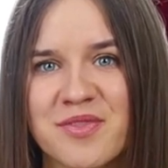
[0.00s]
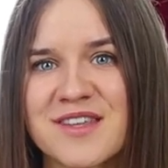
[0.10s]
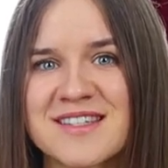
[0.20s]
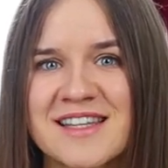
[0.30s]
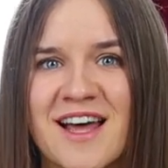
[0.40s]

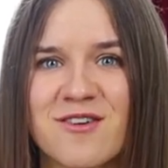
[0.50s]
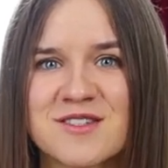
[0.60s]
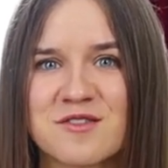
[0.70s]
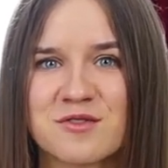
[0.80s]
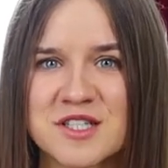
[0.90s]
This
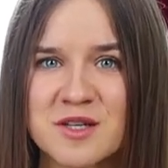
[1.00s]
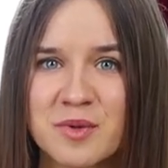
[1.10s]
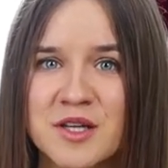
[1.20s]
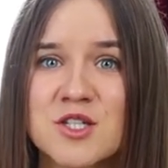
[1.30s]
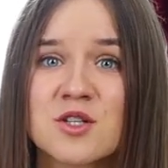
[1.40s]
allows the
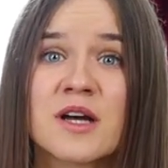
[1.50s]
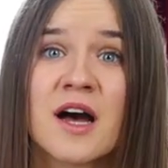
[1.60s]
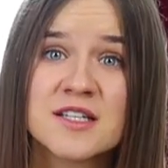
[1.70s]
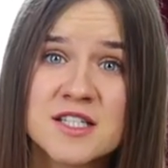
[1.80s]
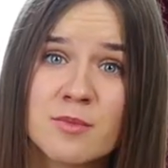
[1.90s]
recipient to
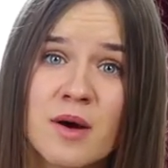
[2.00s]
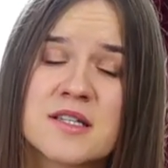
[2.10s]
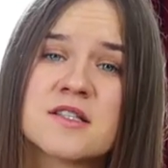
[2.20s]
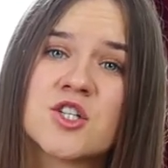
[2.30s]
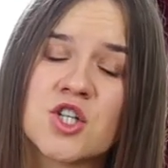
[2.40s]

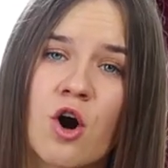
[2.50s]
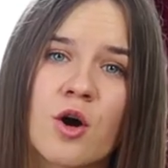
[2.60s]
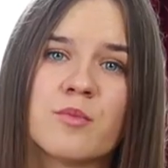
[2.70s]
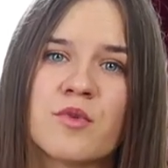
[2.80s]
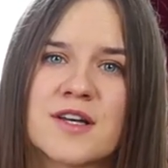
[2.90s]
customize the
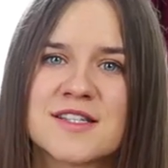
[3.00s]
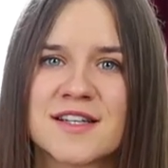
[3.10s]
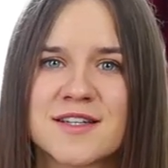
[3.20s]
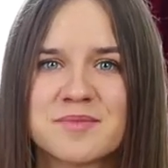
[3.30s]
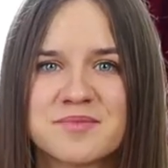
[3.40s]
charm bracelet.